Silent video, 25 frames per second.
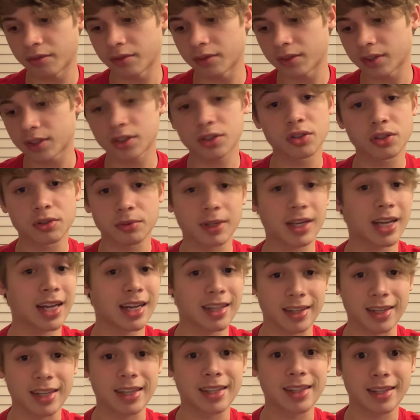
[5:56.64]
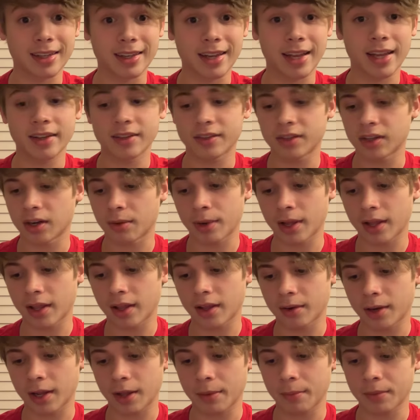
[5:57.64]
excuse me, I gotta look at the dates here.
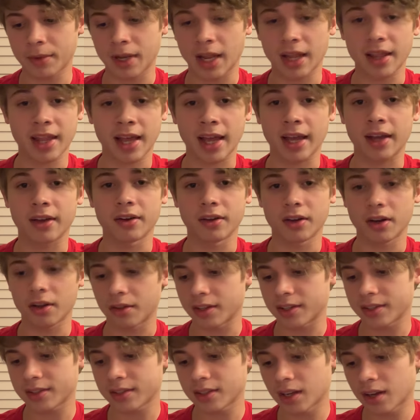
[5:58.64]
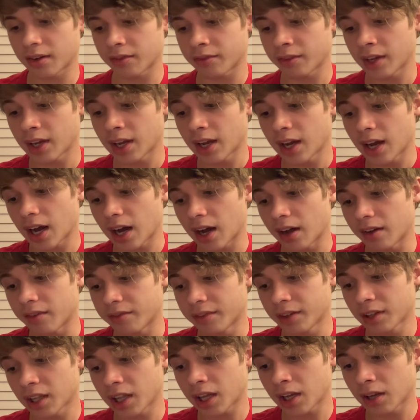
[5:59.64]
I'm not that good on this stuff.
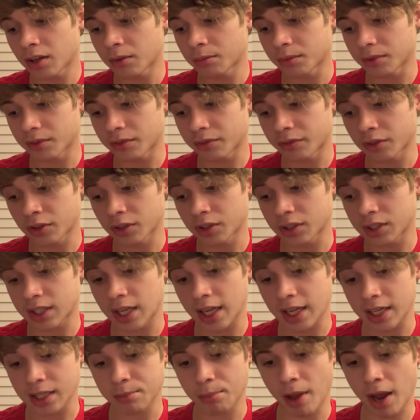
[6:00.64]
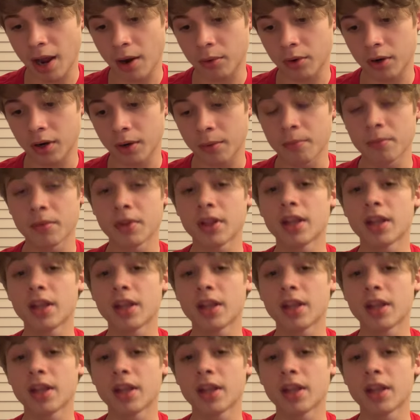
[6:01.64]
Wilhelm I takes power,